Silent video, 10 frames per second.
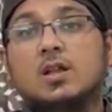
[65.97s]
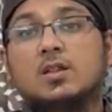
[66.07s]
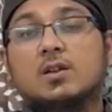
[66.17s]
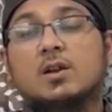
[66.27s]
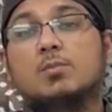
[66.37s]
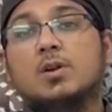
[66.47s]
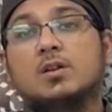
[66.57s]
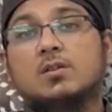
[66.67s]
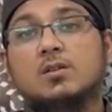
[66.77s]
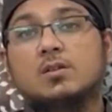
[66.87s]
The red blood
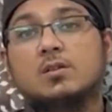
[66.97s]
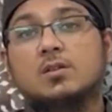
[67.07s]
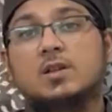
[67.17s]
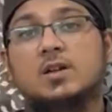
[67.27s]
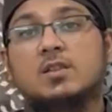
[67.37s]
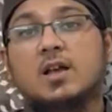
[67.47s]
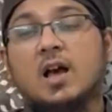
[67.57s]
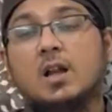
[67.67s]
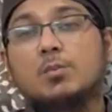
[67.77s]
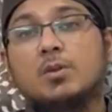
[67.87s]
cells, that is
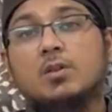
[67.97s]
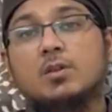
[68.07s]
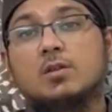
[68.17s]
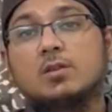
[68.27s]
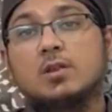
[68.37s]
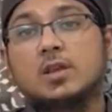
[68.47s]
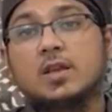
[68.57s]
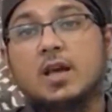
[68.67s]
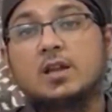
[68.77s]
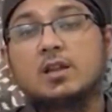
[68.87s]
RBCs, they
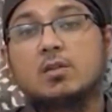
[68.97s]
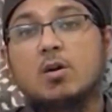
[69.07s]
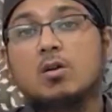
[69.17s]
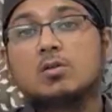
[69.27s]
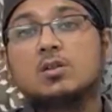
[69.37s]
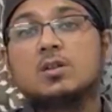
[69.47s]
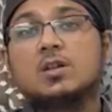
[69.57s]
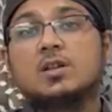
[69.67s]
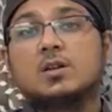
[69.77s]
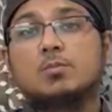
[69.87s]
carry
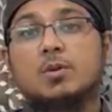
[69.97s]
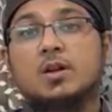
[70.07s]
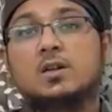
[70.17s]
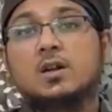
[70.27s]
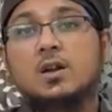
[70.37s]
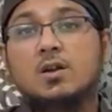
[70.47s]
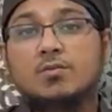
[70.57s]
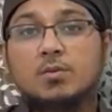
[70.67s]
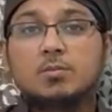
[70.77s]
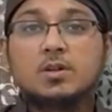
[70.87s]
oxygenated blood
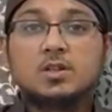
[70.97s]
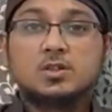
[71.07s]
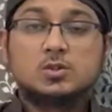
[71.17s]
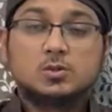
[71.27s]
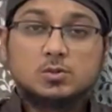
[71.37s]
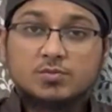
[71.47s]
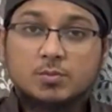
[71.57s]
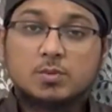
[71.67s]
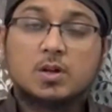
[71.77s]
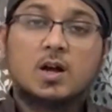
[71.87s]
from the tissue,
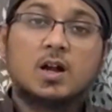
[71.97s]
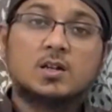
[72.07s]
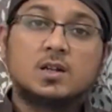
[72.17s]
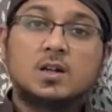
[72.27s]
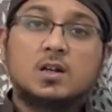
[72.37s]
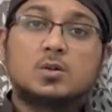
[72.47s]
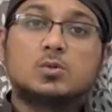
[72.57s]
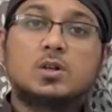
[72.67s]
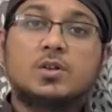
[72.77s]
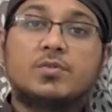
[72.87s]
from the heart to
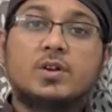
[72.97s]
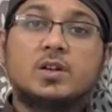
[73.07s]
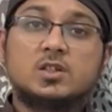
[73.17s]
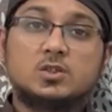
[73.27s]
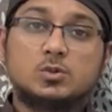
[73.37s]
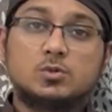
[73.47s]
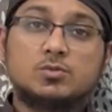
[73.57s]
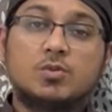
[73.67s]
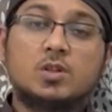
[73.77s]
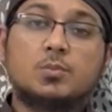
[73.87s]
the different tissues
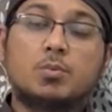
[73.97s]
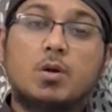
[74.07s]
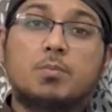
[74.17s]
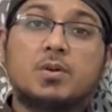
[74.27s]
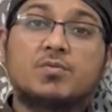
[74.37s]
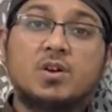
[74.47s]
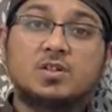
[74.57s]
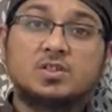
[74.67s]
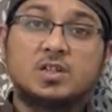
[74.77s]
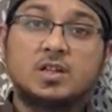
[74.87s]
for their proper
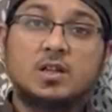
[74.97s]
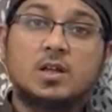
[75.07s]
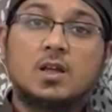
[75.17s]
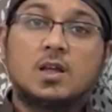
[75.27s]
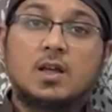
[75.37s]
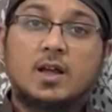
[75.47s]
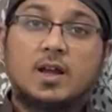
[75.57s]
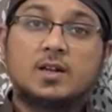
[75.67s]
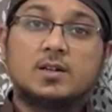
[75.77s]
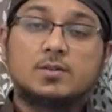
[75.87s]
functioning,
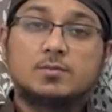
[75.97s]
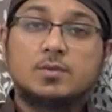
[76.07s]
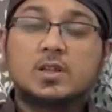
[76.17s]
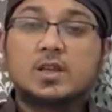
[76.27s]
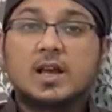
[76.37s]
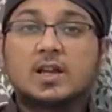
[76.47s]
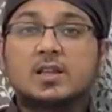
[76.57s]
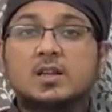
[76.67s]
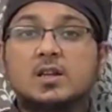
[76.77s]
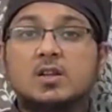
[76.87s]
and they carry
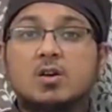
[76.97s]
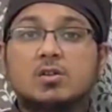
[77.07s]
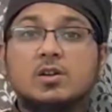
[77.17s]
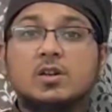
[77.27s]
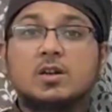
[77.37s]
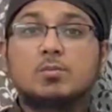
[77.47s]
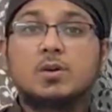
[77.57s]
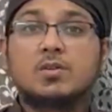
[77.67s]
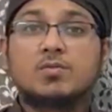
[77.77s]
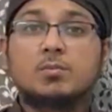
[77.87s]
the deoxygenated
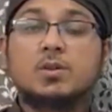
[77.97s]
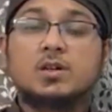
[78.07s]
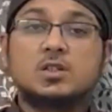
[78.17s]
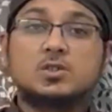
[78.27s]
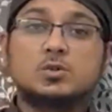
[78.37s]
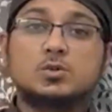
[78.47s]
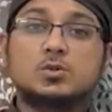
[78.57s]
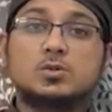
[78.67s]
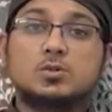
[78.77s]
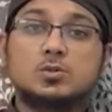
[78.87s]
blood from the tissues
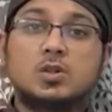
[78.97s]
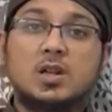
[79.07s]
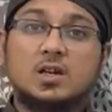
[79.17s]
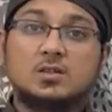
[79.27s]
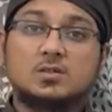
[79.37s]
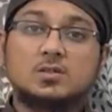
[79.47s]
to the lungs.